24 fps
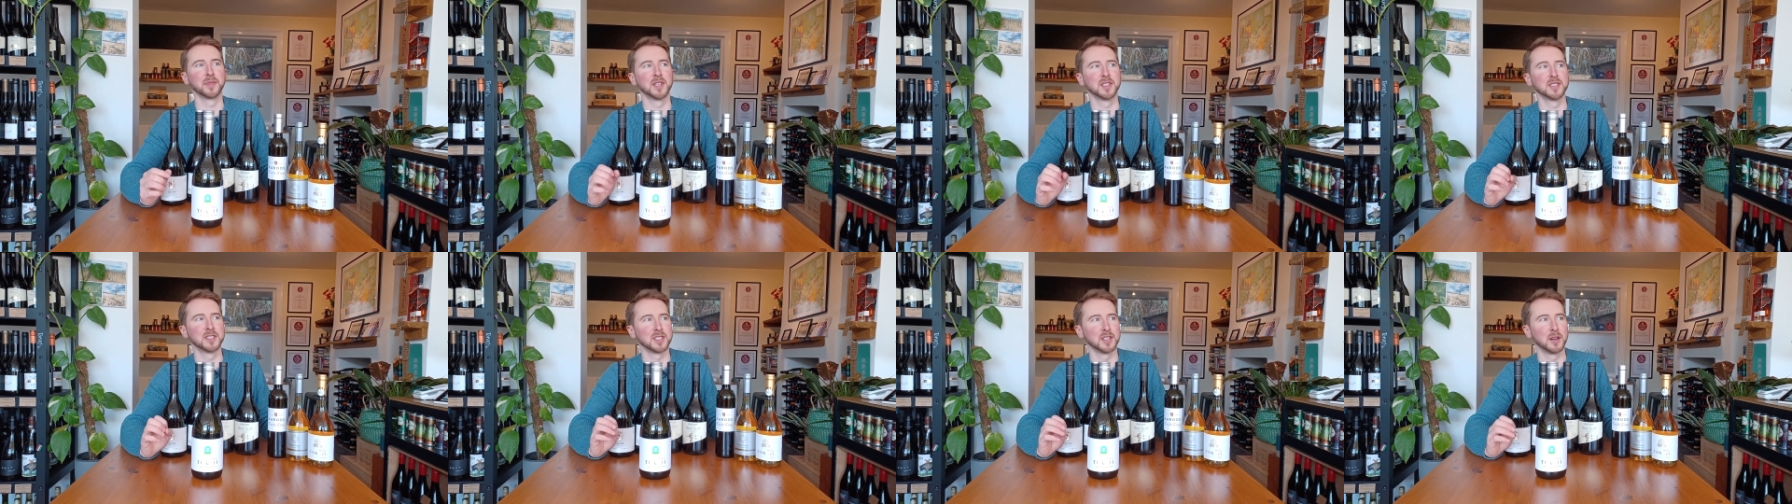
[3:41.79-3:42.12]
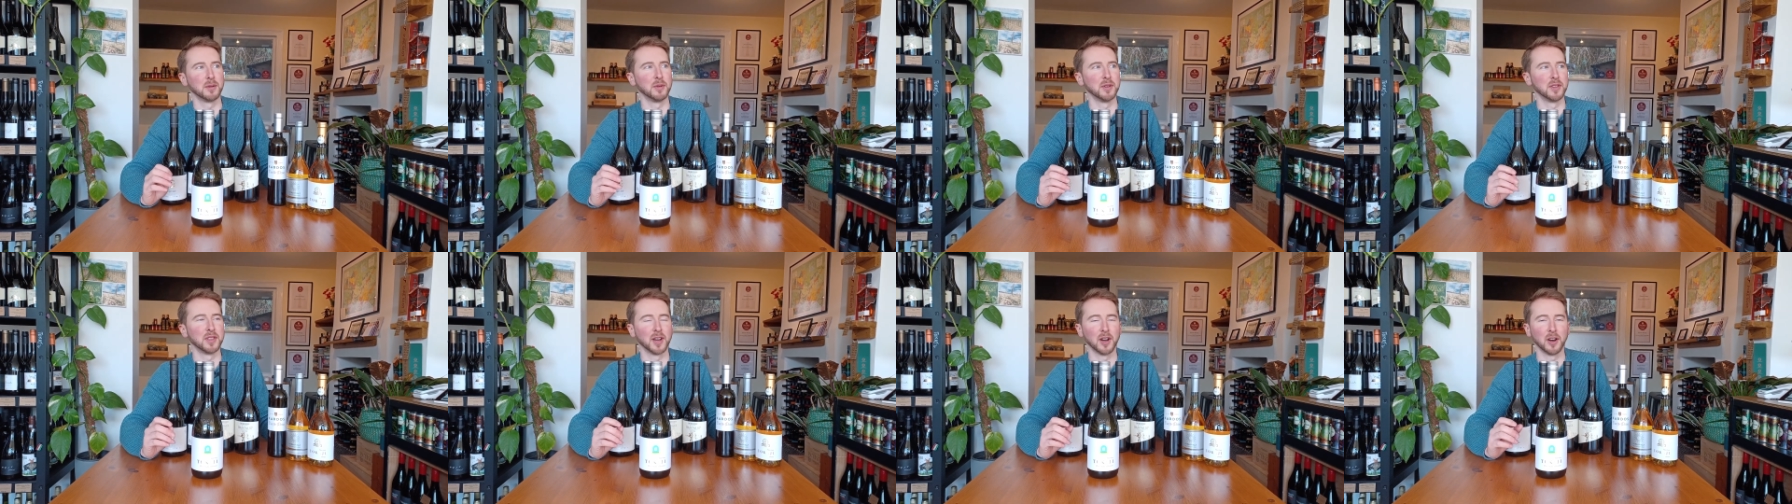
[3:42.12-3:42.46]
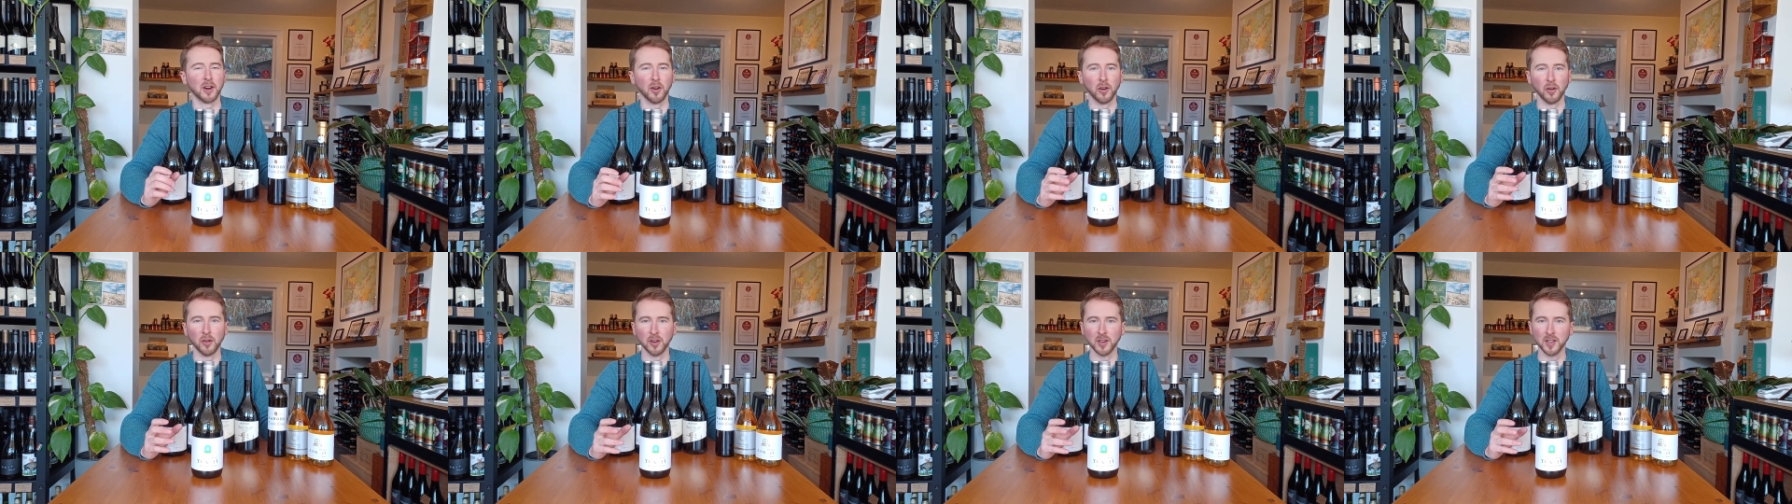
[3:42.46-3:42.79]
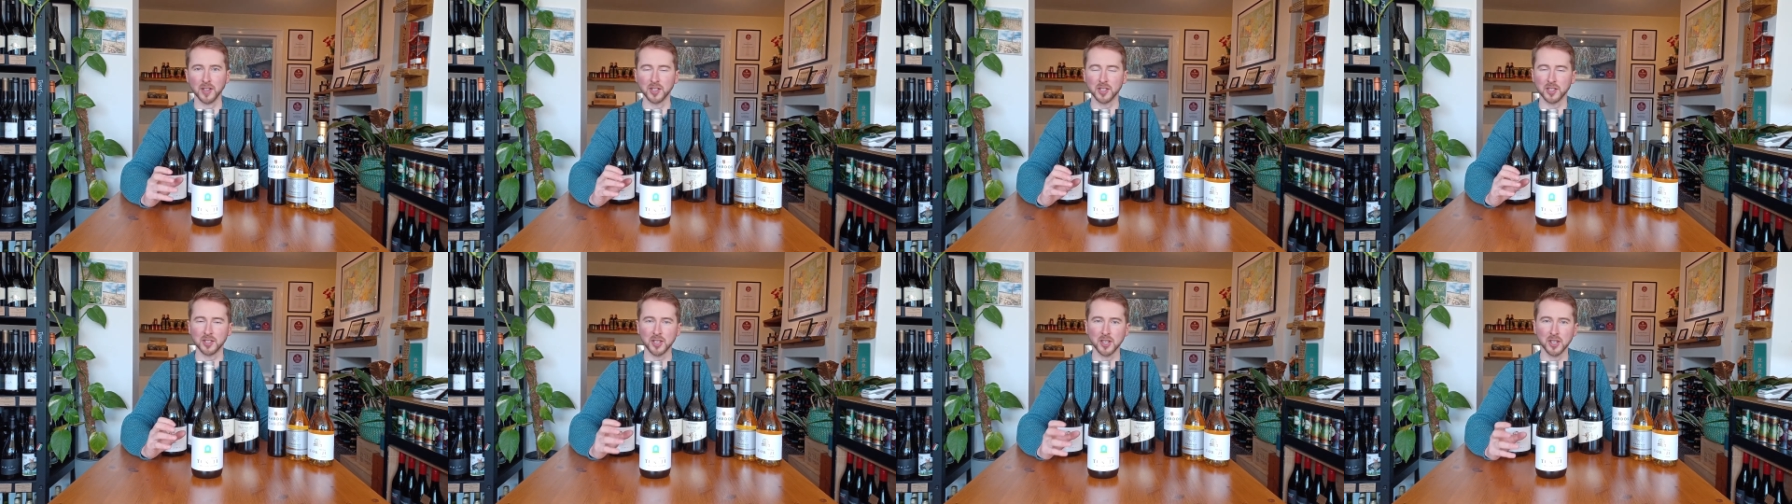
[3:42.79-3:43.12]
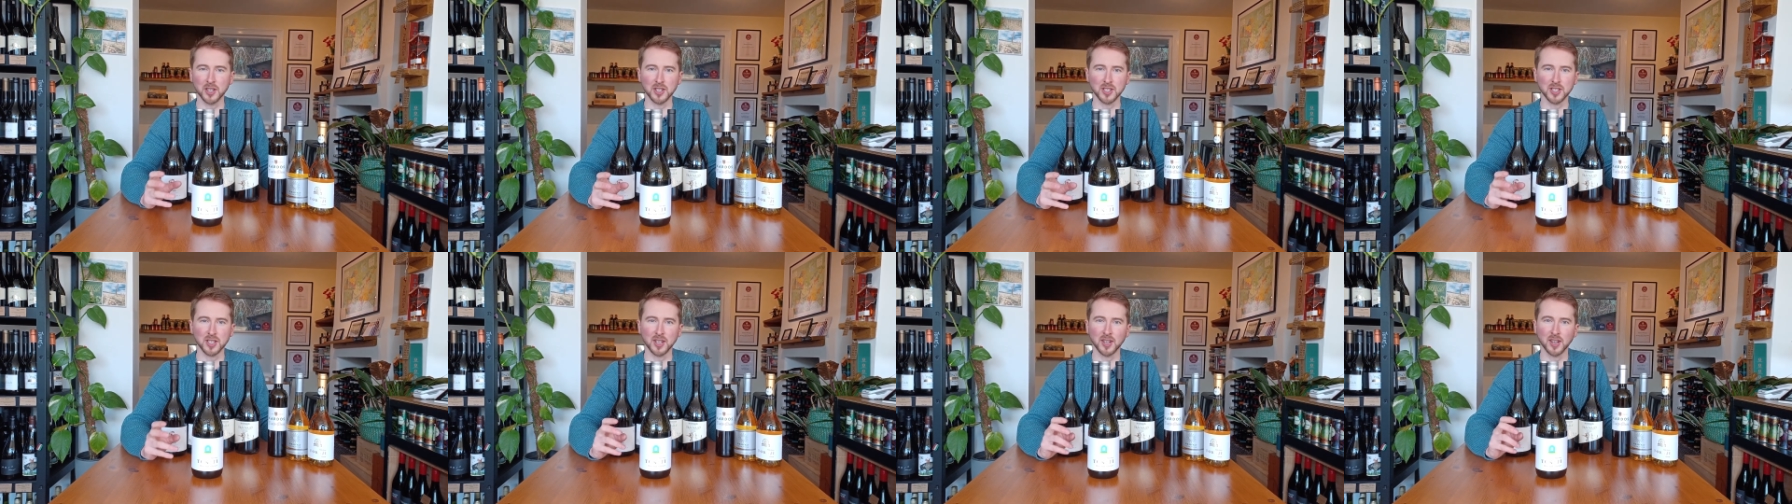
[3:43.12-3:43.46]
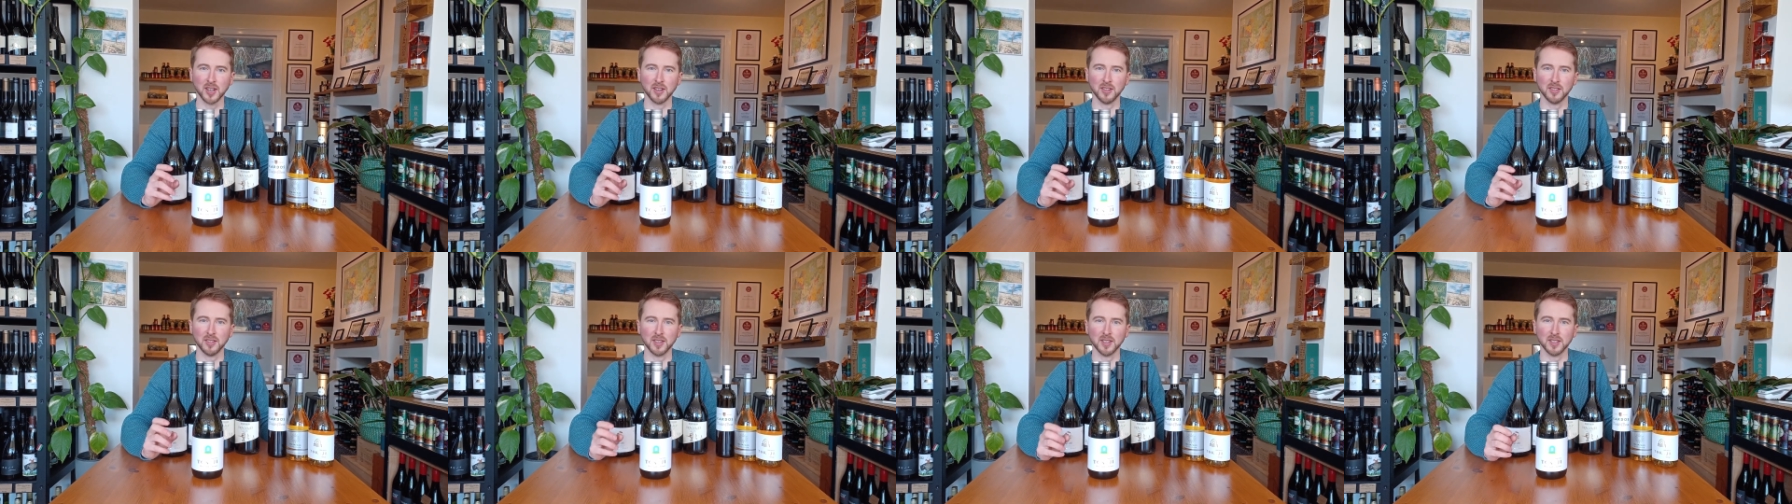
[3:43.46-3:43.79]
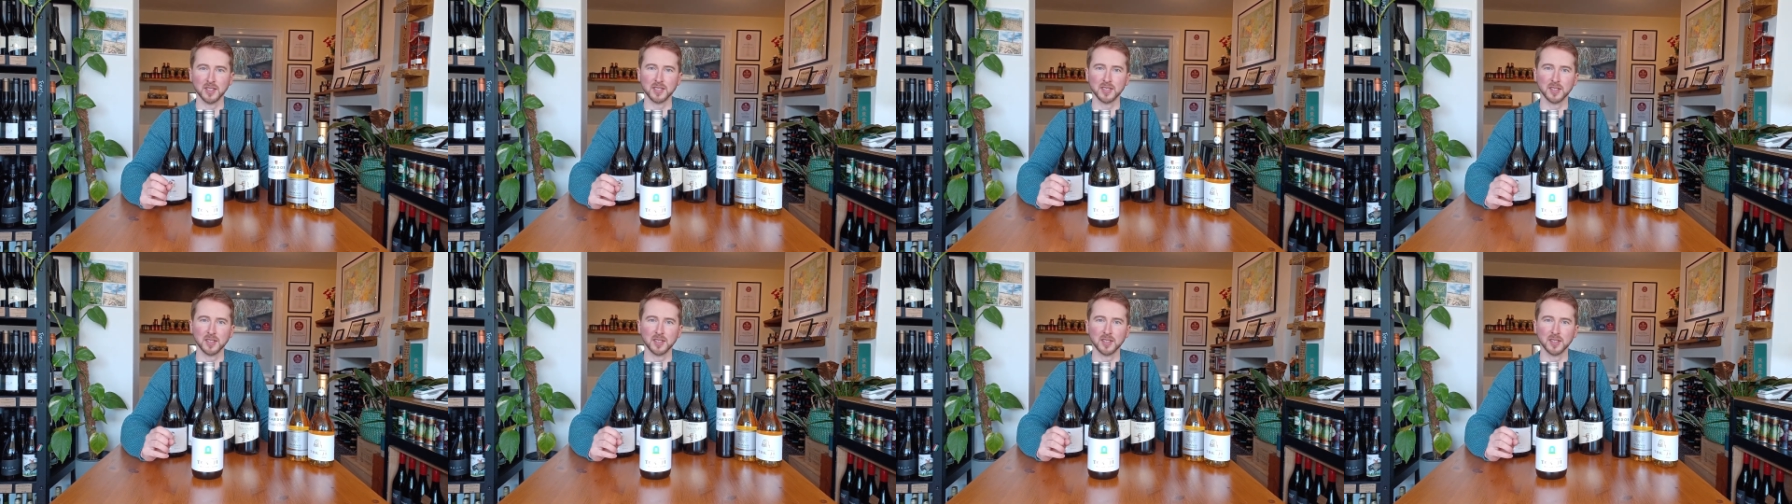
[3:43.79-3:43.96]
some of that orange ginger note that